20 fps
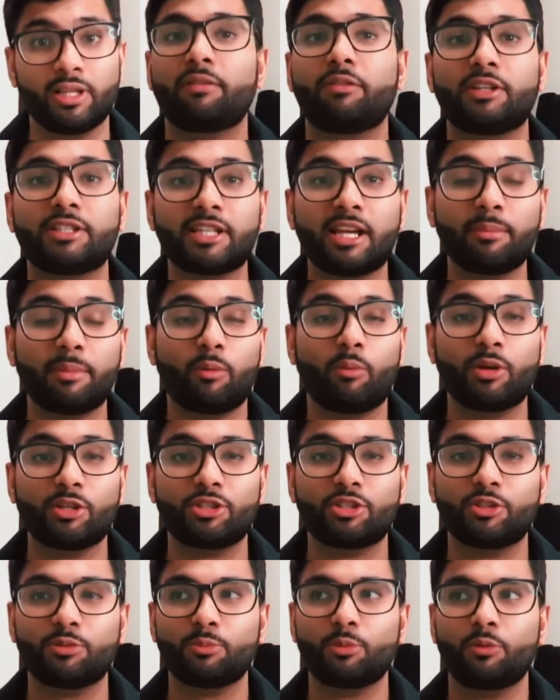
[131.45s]
Every time I
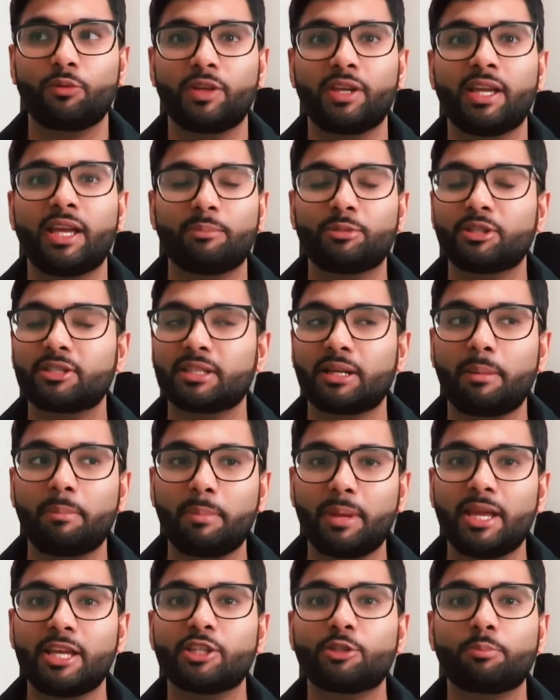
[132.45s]
watch this movie, I'm just
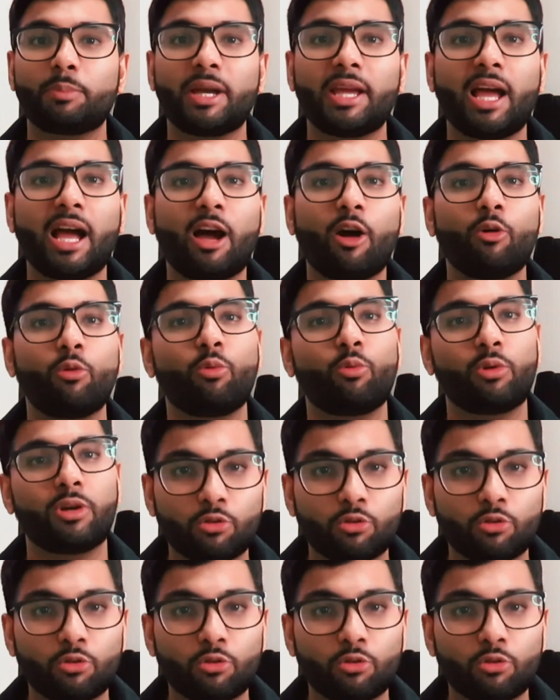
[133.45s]
amazed by how